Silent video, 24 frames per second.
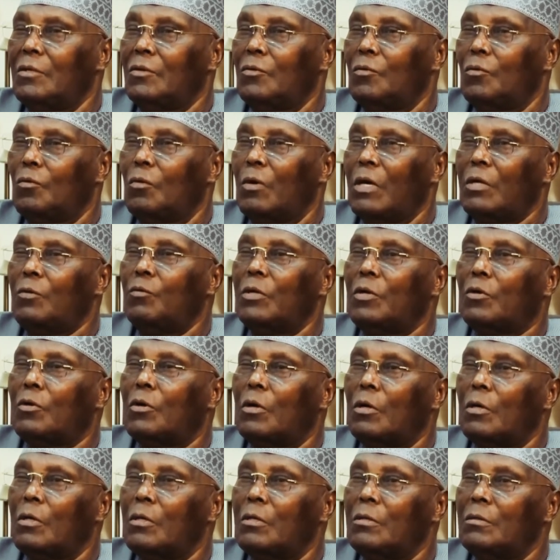what we
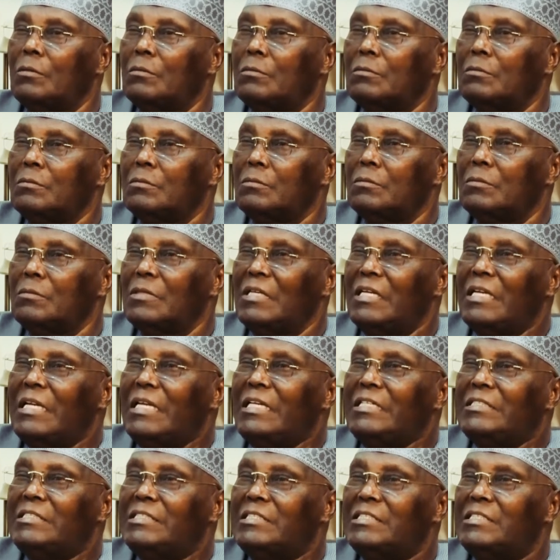call
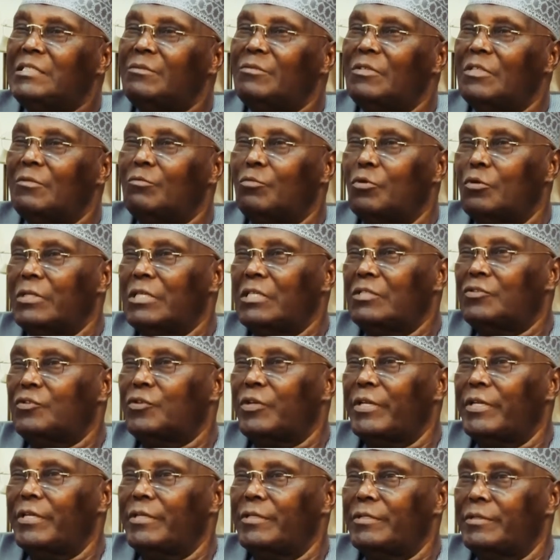legitimate border
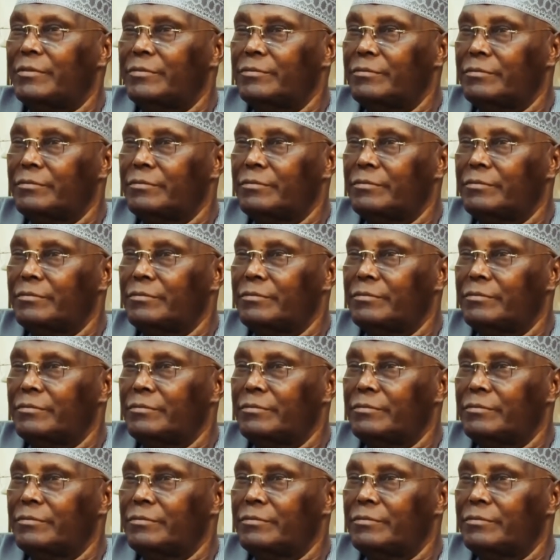trade.